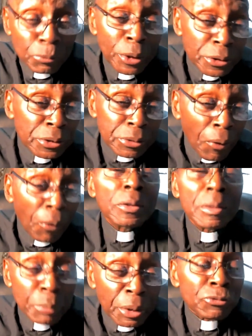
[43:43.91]
which is
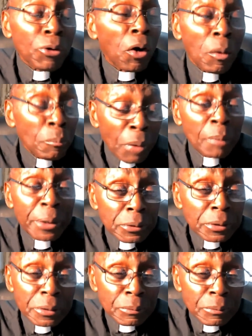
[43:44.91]
only but for a moment,